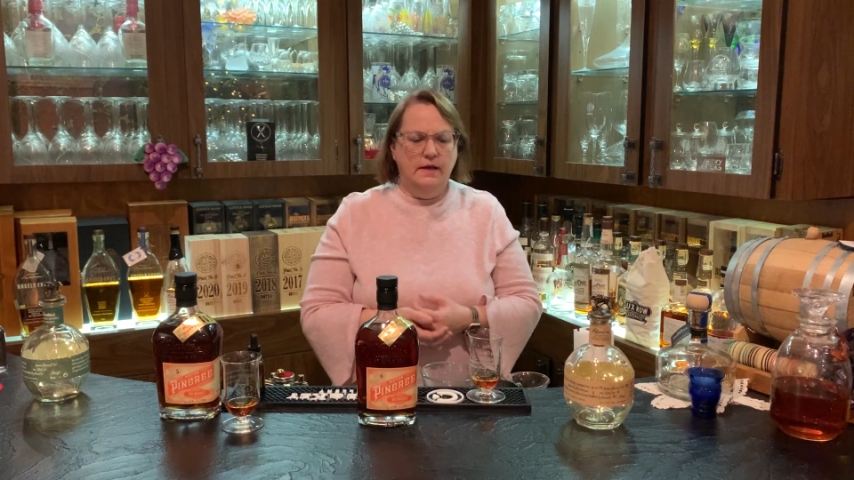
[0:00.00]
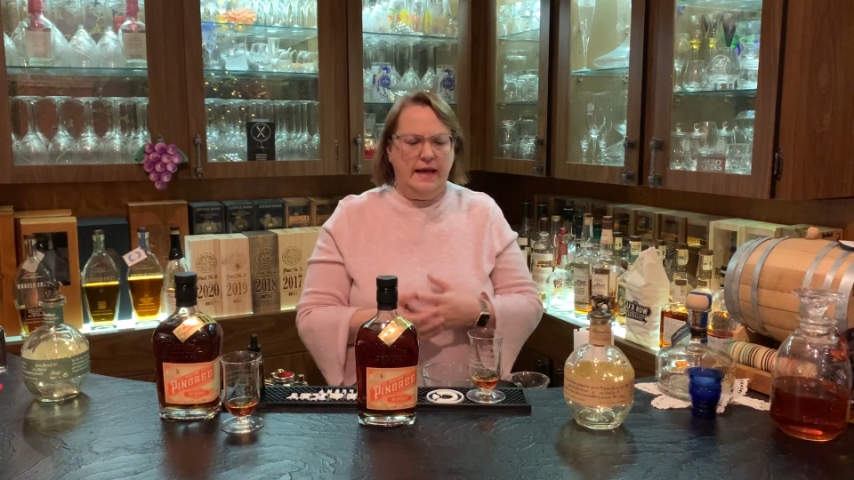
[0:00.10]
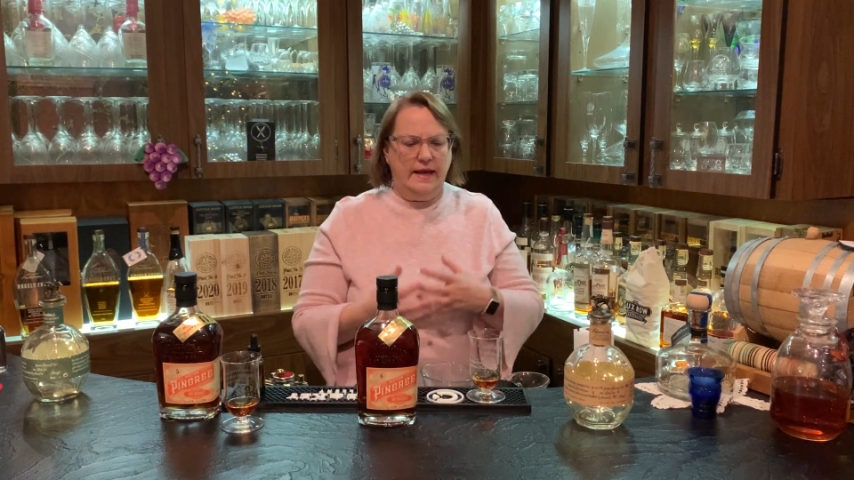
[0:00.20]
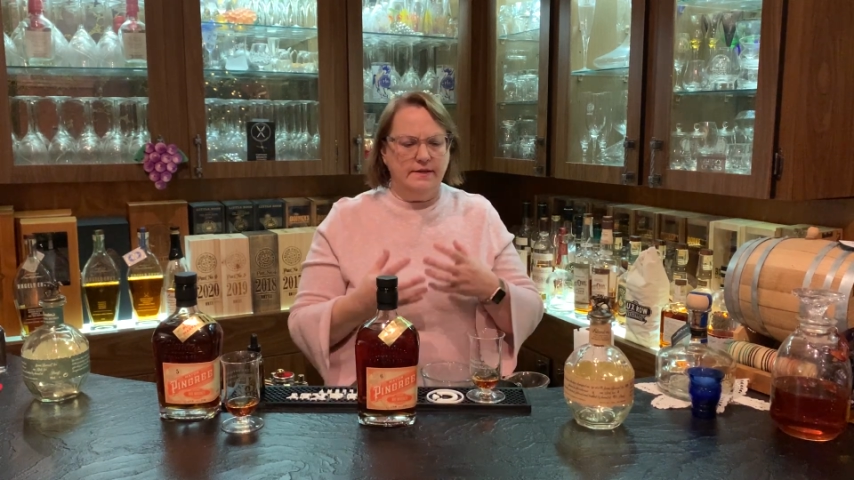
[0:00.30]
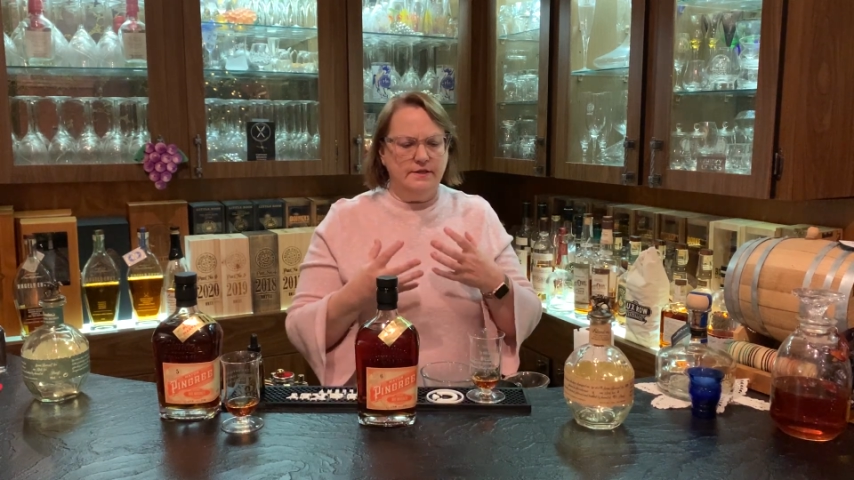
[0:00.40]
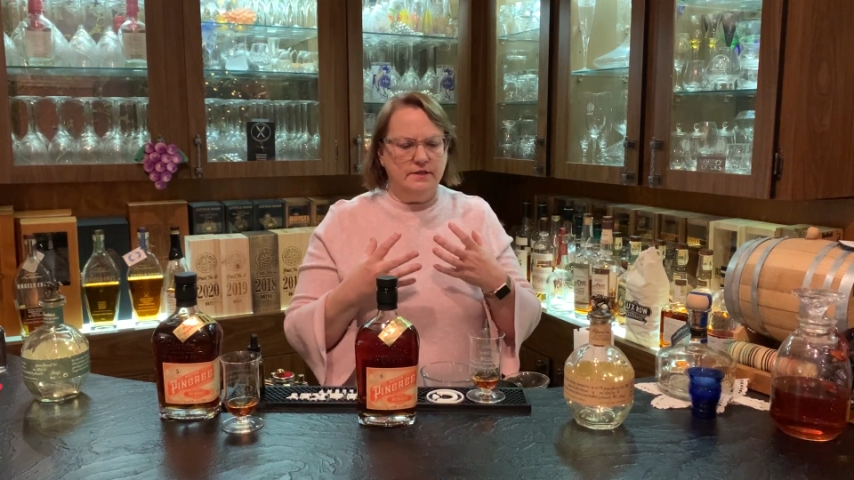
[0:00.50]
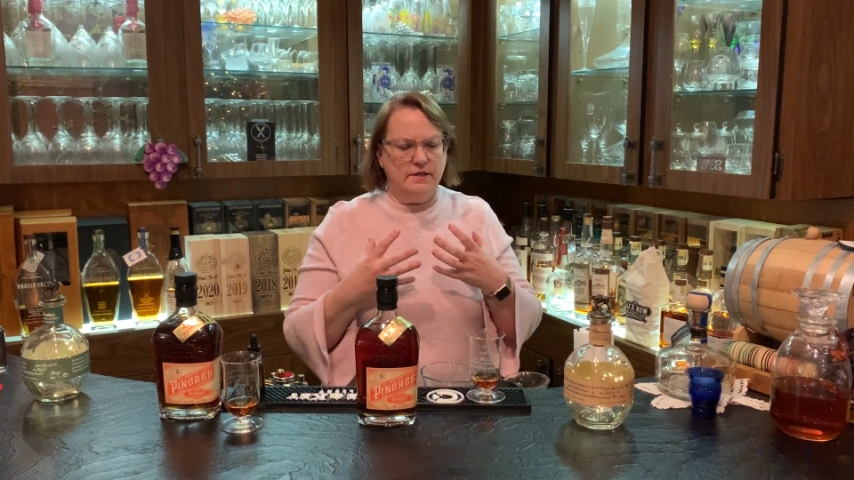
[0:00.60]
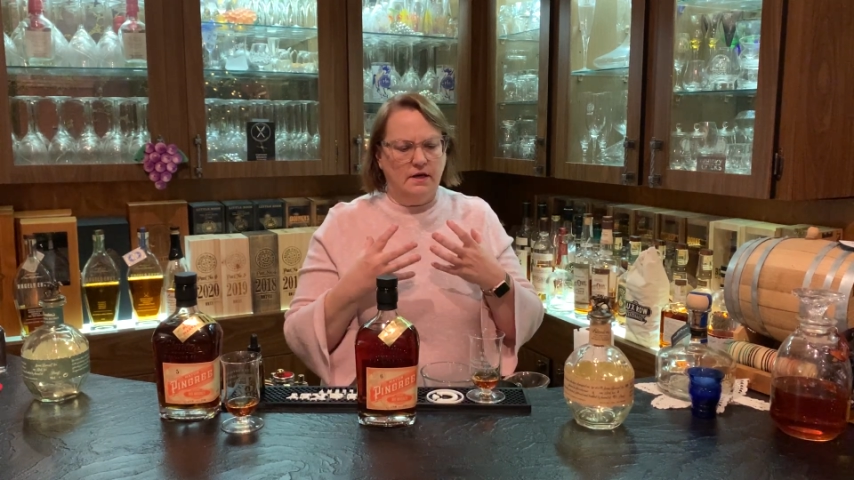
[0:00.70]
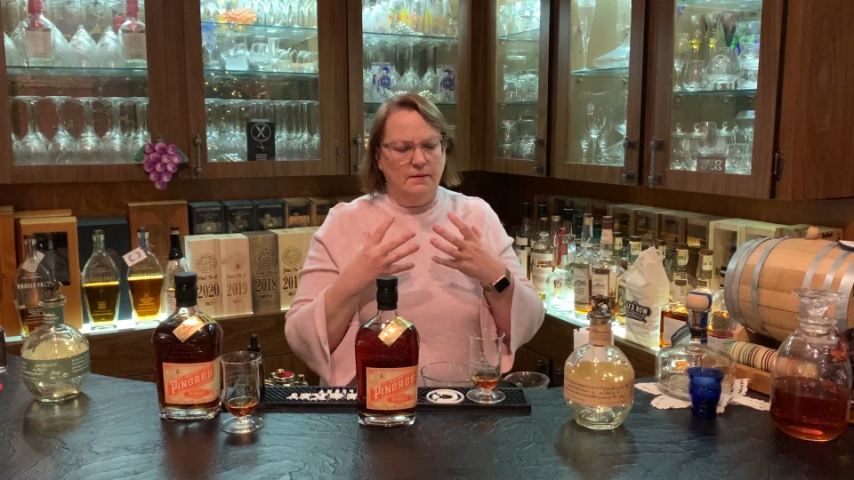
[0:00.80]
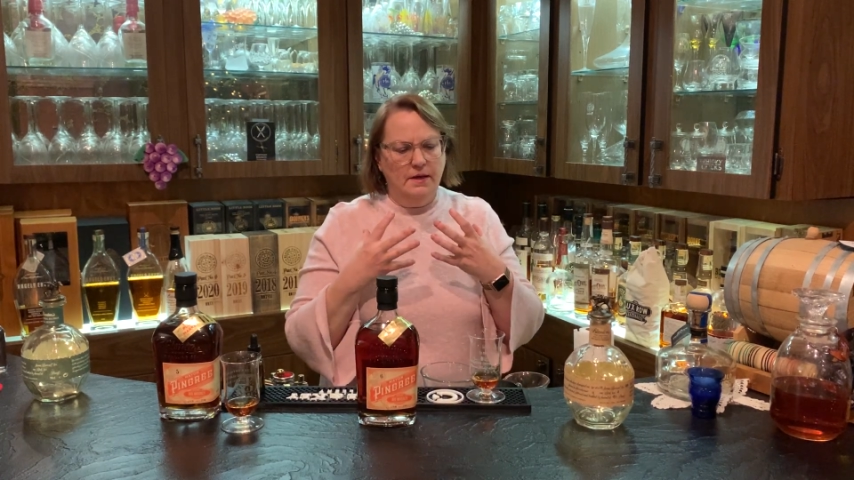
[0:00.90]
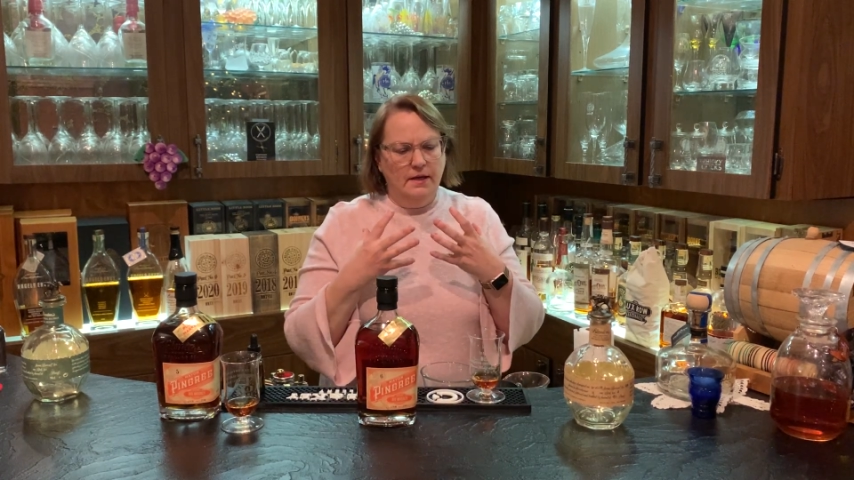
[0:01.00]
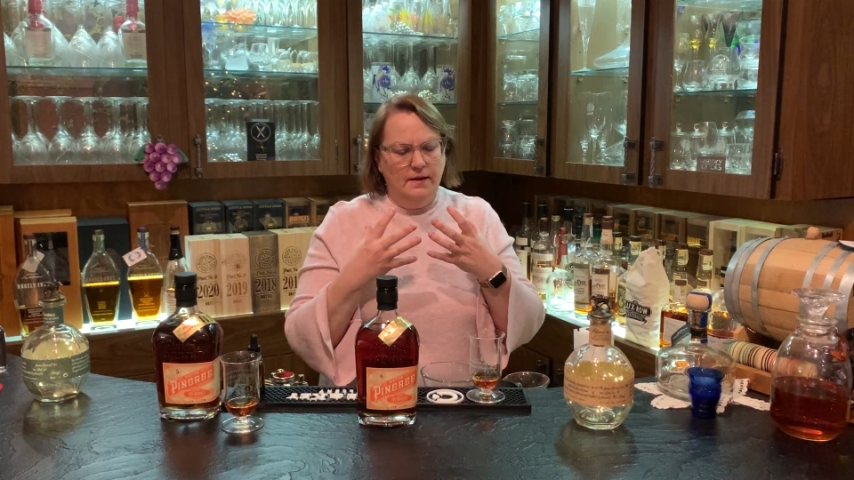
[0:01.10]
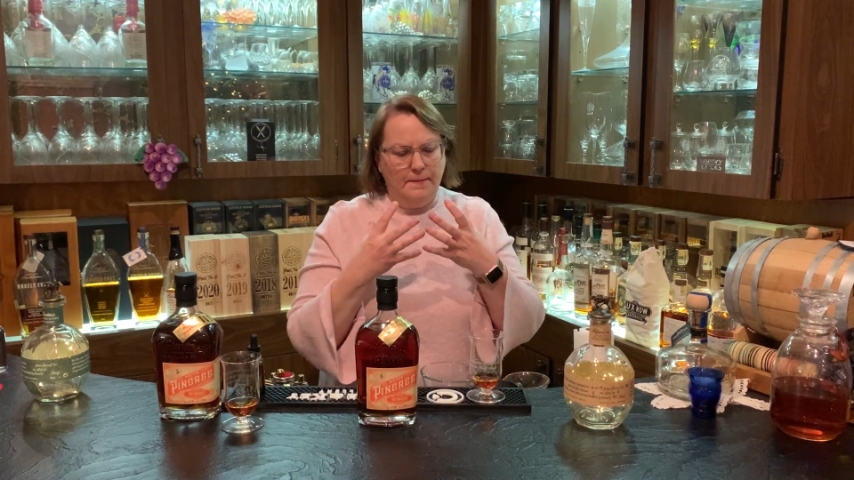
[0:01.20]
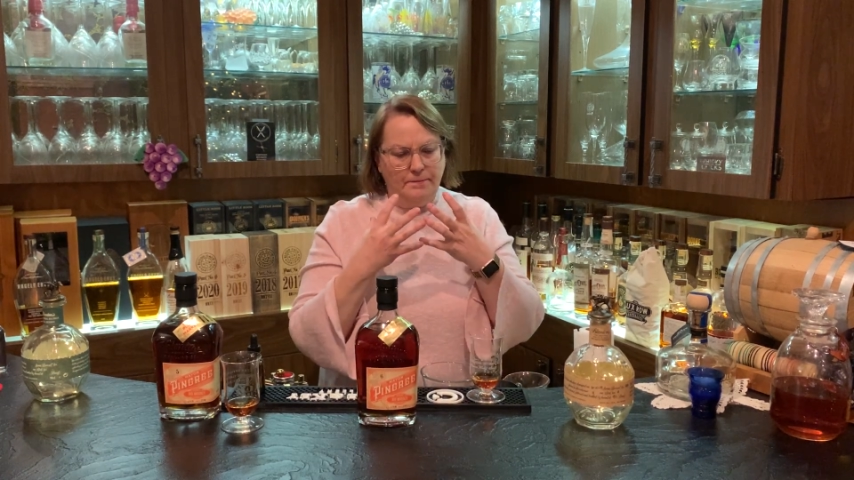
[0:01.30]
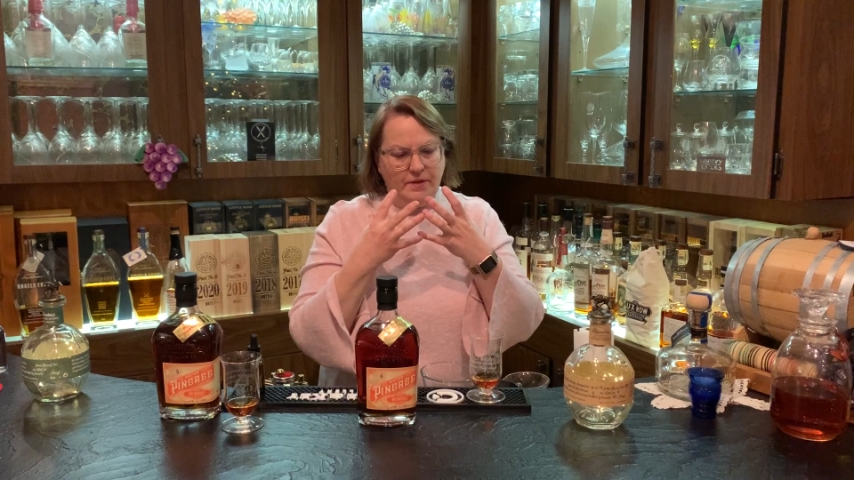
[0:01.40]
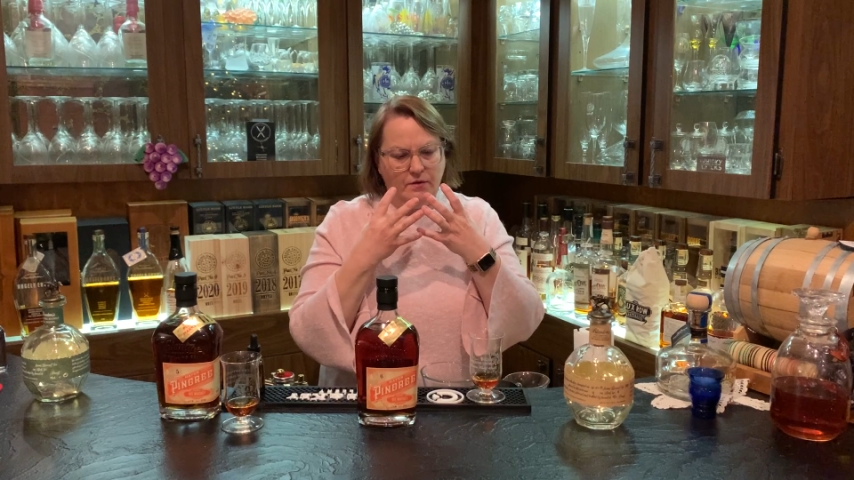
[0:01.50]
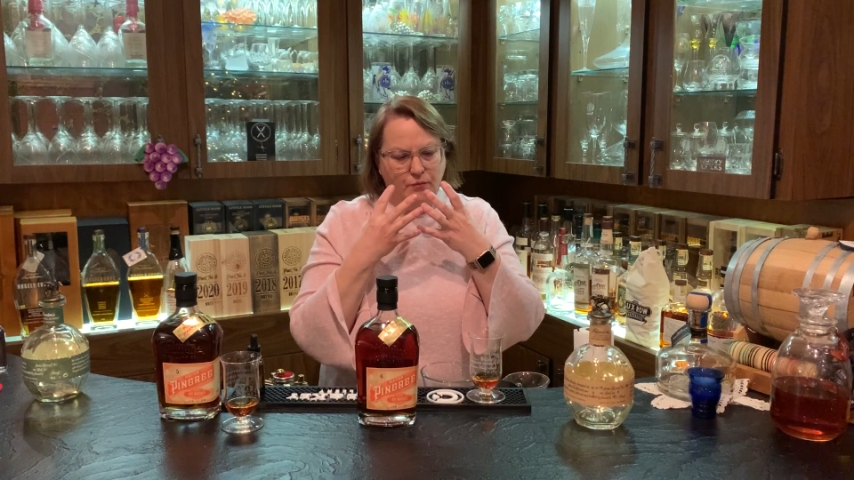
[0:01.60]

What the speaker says: and it